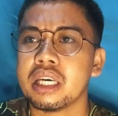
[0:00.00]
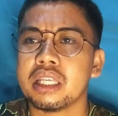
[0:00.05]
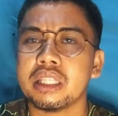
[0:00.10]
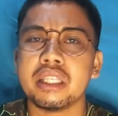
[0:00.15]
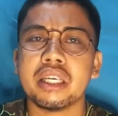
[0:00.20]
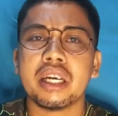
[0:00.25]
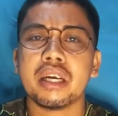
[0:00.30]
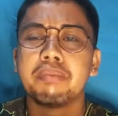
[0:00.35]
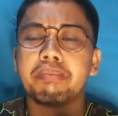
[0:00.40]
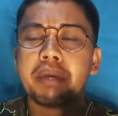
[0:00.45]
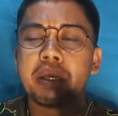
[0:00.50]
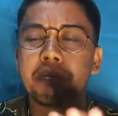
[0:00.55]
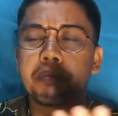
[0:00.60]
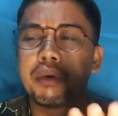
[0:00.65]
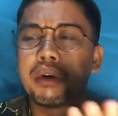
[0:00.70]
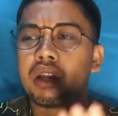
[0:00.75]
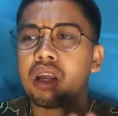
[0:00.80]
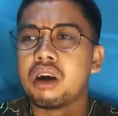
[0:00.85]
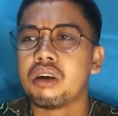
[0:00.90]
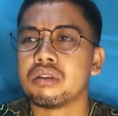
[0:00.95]
there are
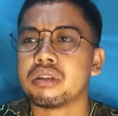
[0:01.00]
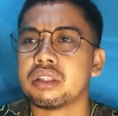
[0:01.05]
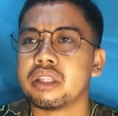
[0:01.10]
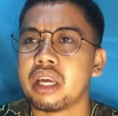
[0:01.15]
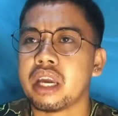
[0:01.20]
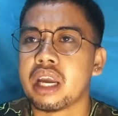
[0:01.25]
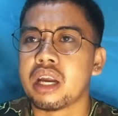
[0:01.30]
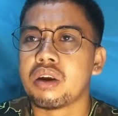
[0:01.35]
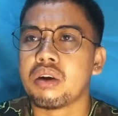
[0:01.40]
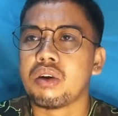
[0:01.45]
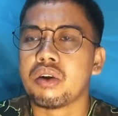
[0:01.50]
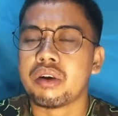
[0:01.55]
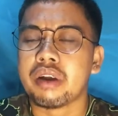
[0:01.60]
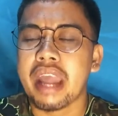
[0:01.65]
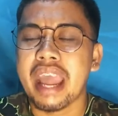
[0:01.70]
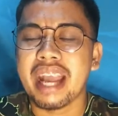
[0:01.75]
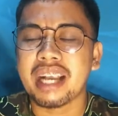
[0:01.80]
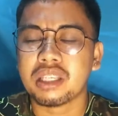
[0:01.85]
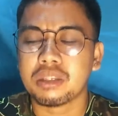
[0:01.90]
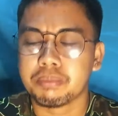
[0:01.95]
people out there or
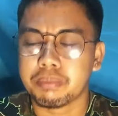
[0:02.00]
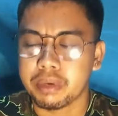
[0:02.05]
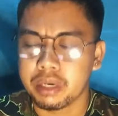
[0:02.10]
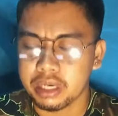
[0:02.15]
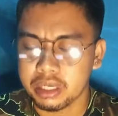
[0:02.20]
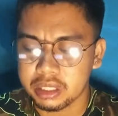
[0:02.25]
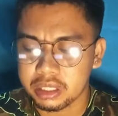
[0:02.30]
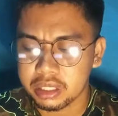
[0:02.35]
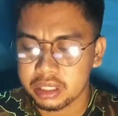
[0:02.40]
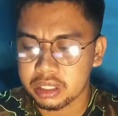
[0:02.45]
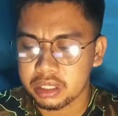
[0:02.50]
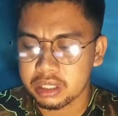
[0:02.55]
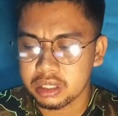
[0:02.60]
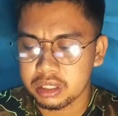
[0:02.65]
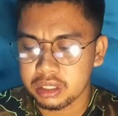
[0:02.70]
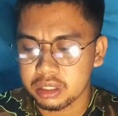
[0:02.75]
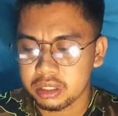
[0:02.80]
experts